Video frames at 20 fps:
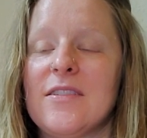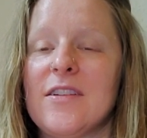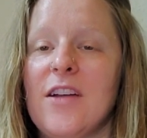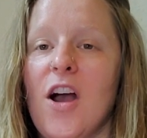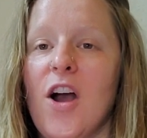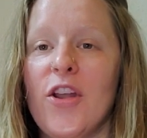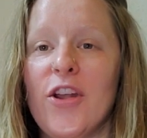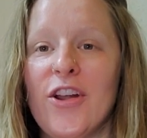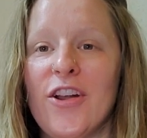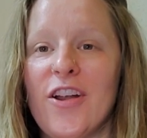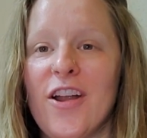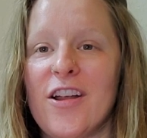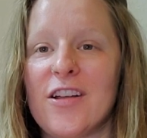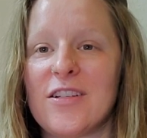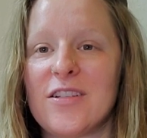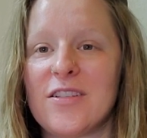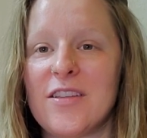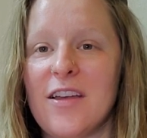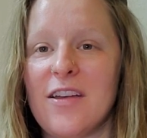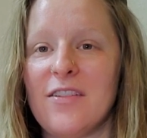honor
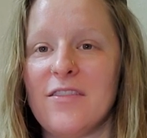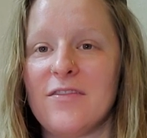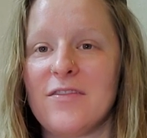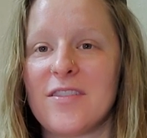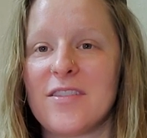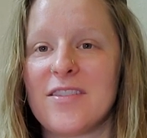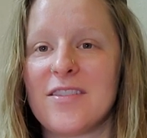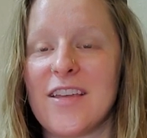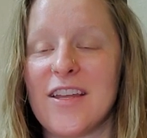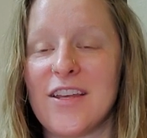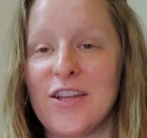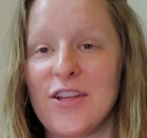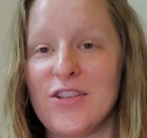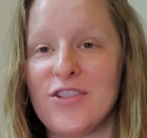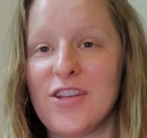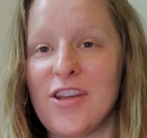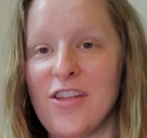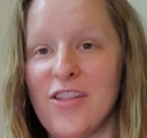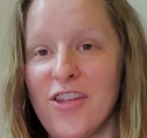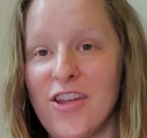ourselves and
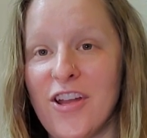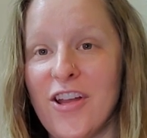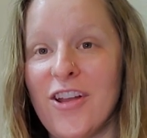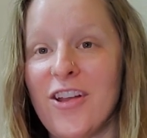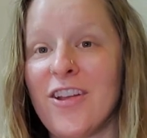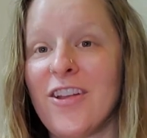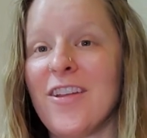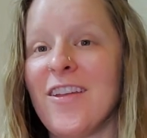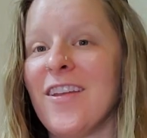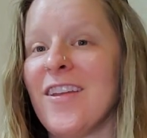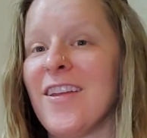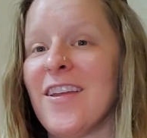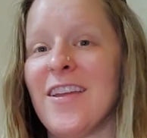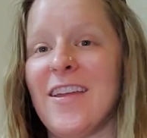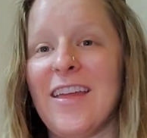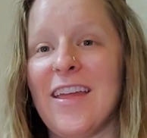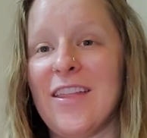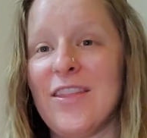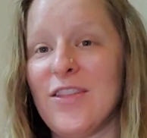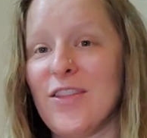each other
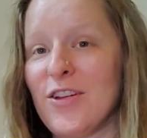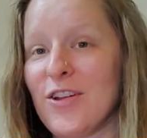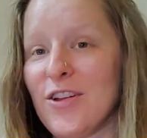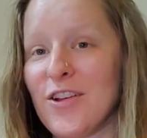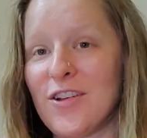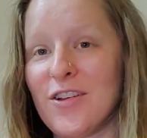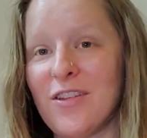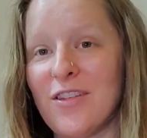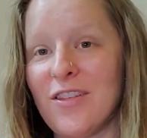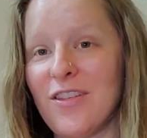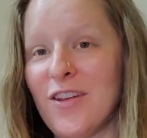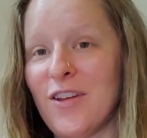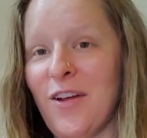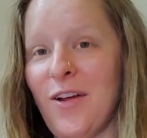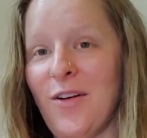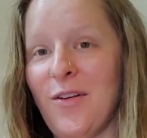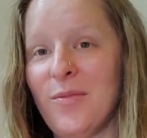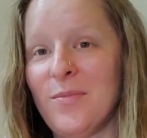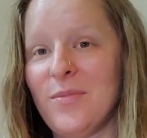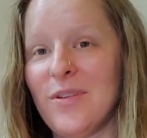and the earth and
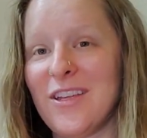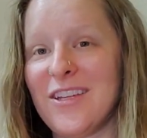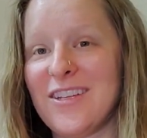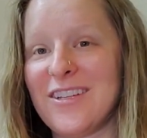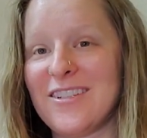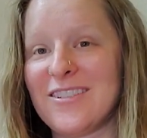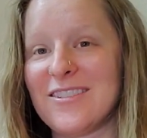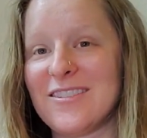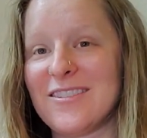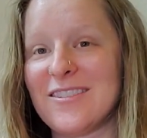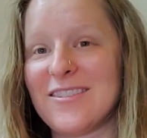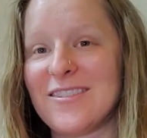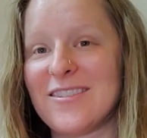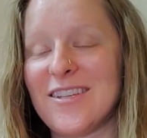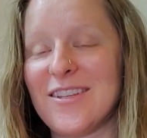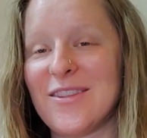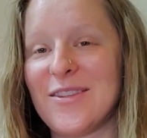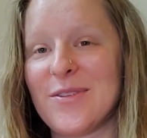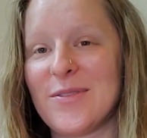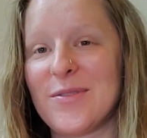all beings
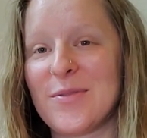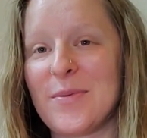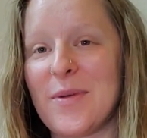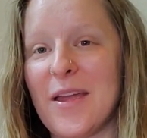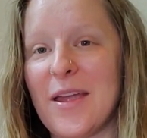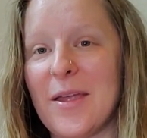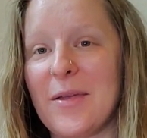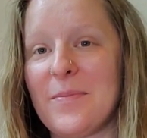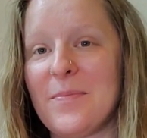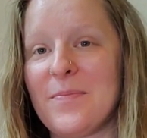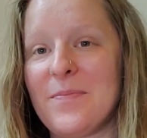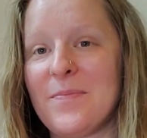in this way.